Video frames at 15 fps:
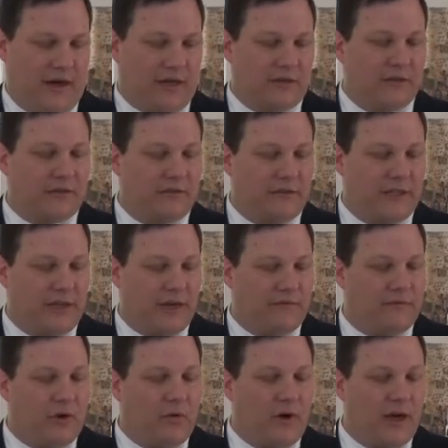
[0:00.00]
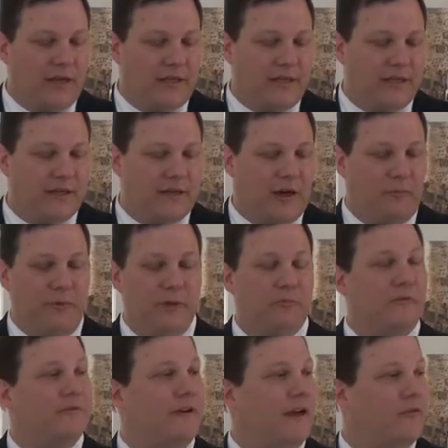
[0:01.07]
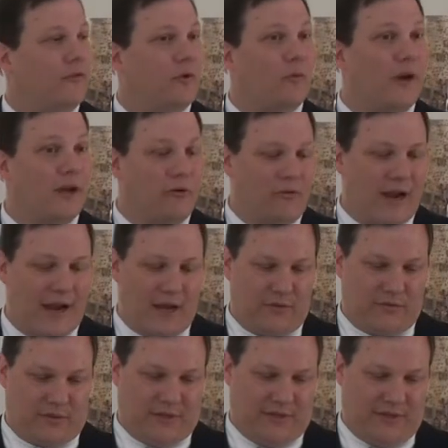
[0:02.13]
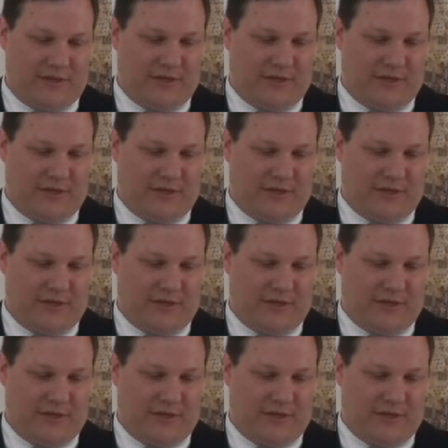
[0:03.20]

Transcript: I literally have no idea how people found their way around.